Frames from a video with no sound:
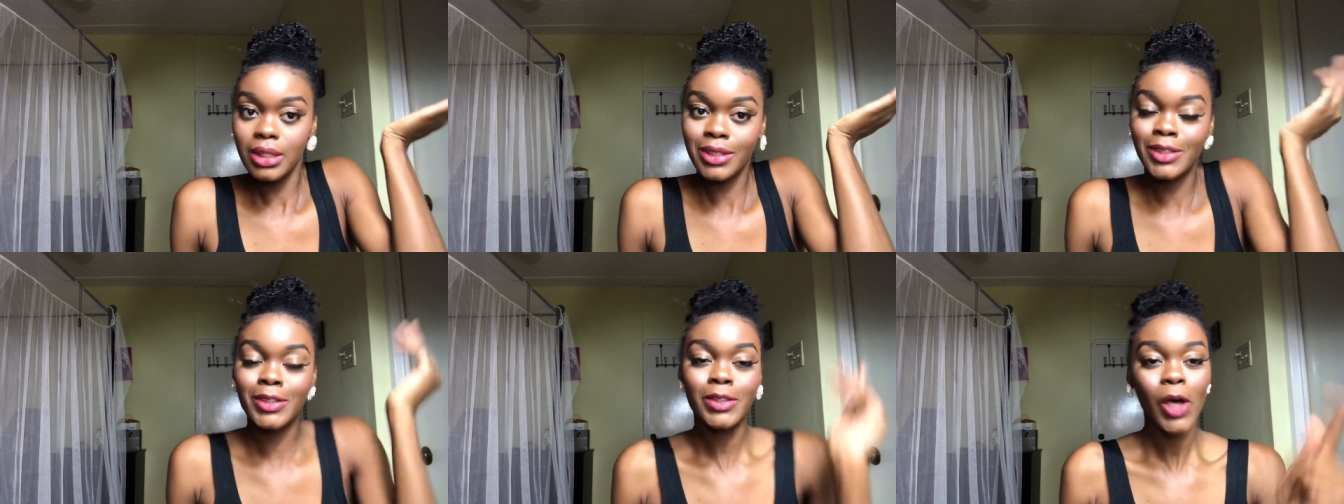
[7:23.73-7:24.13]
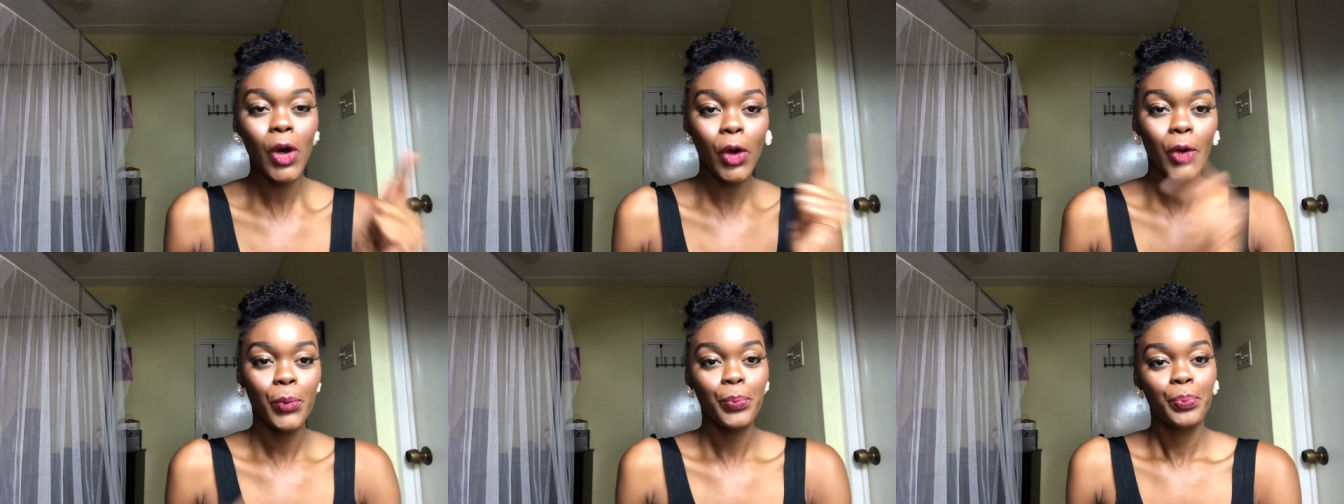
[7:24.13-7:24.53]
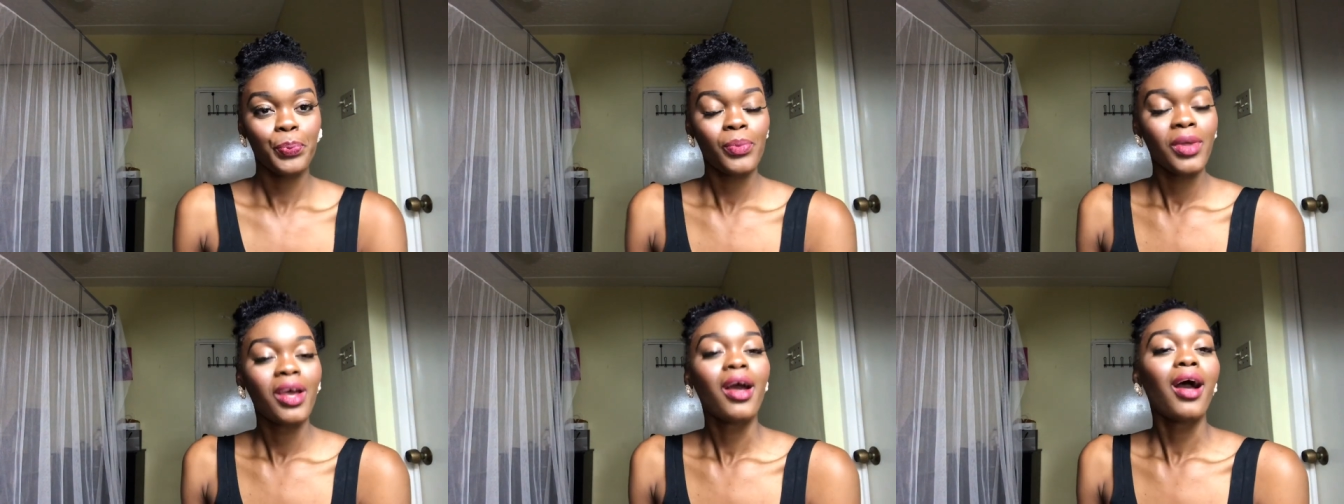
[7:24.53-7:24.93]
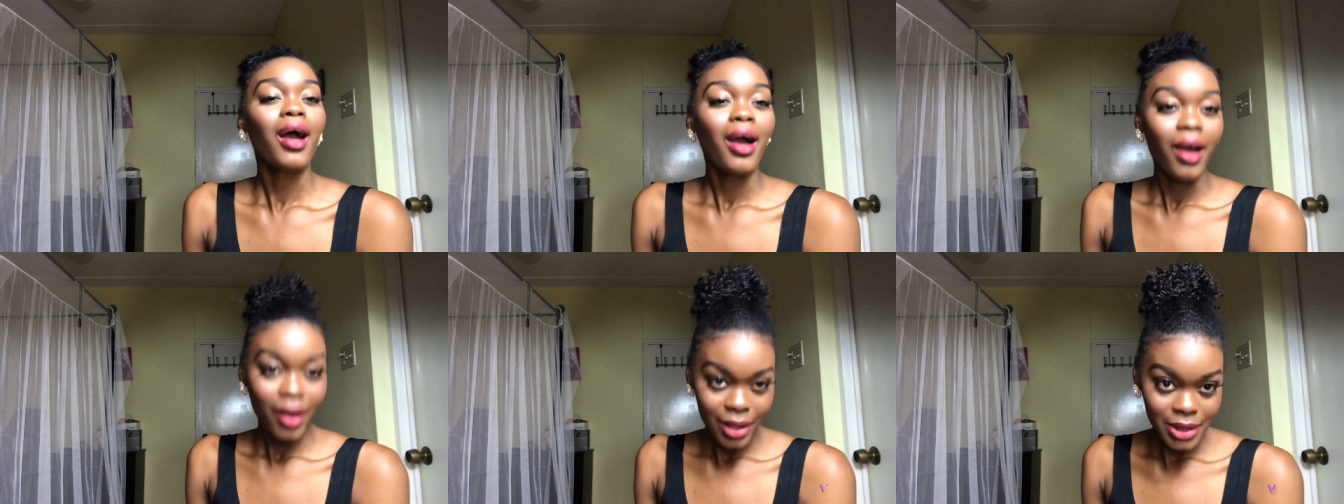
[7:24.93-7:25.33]
So
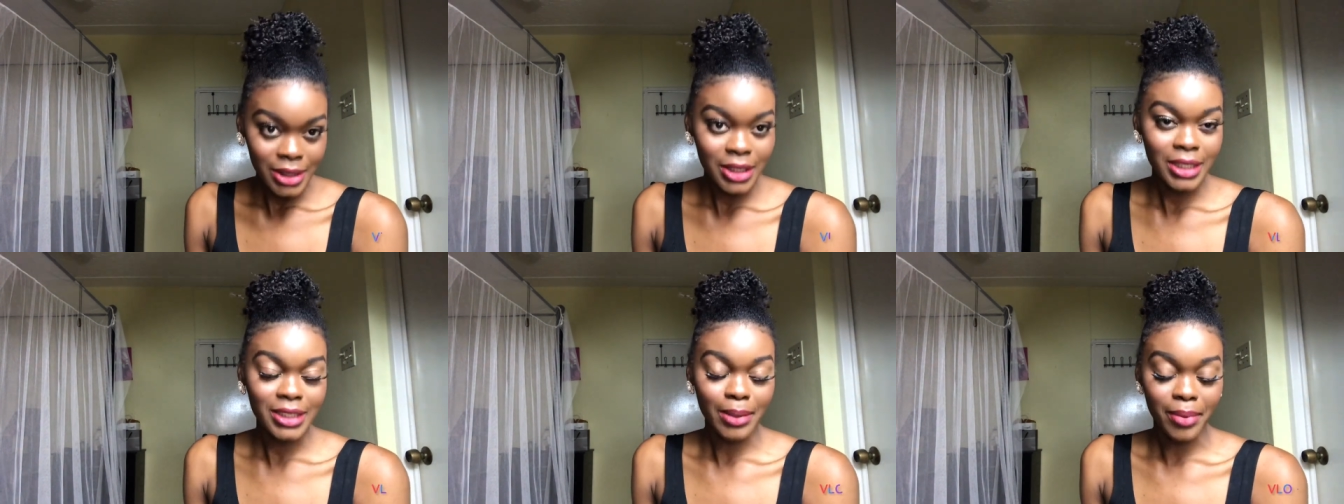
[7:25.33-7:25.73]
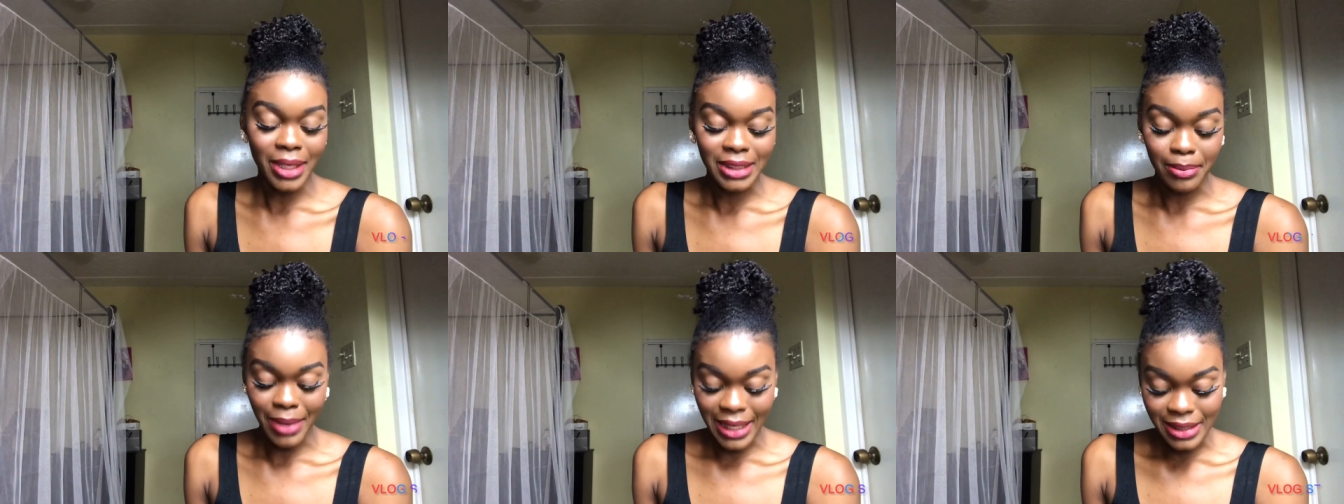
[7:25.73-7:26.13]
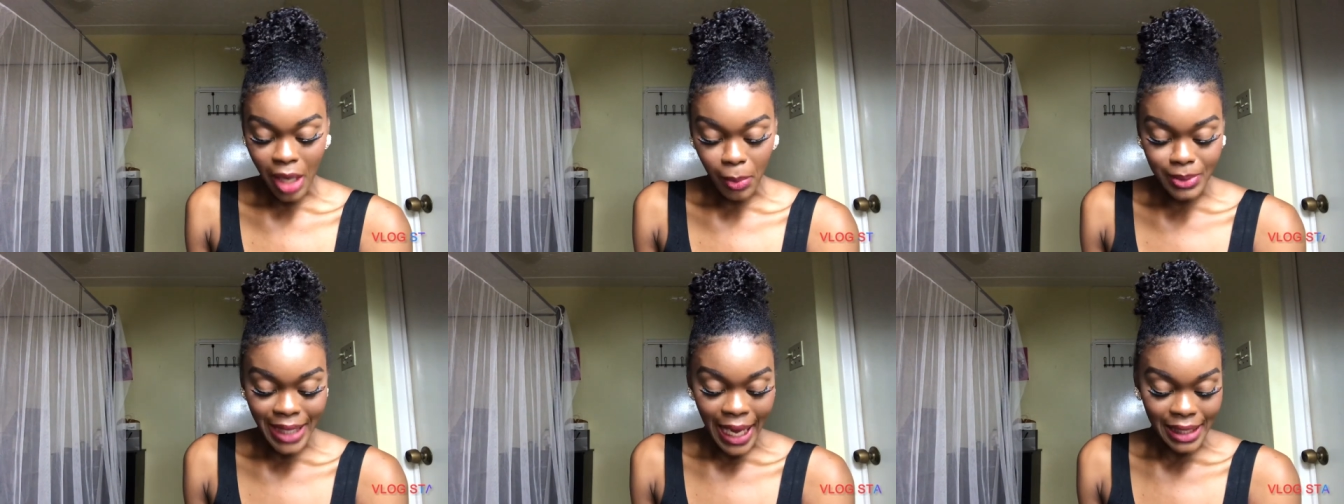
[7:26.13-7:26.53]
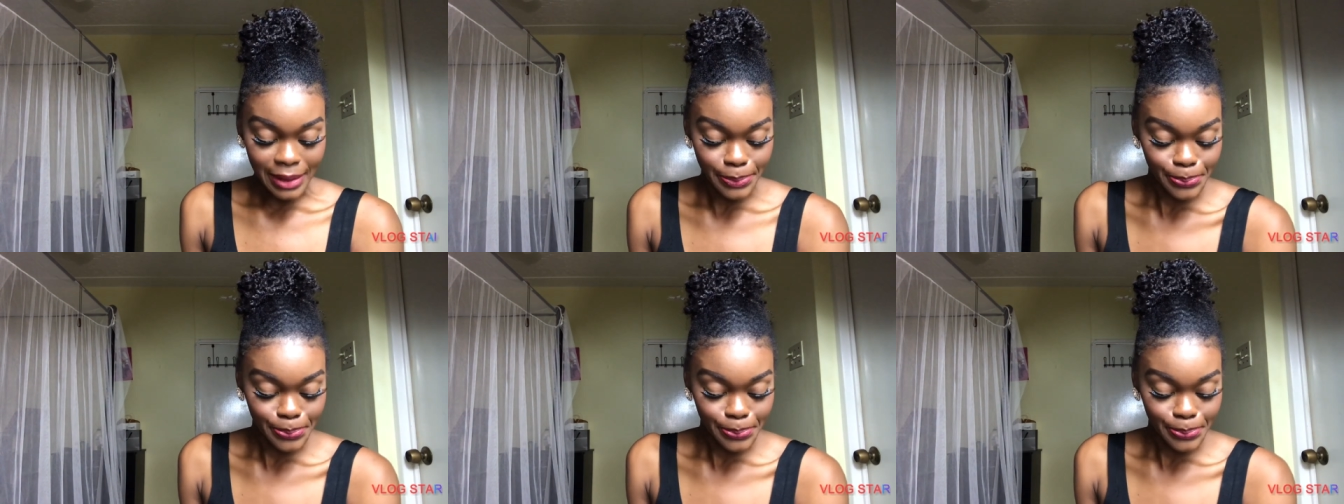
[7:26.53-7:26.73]
she's a part of my top ten.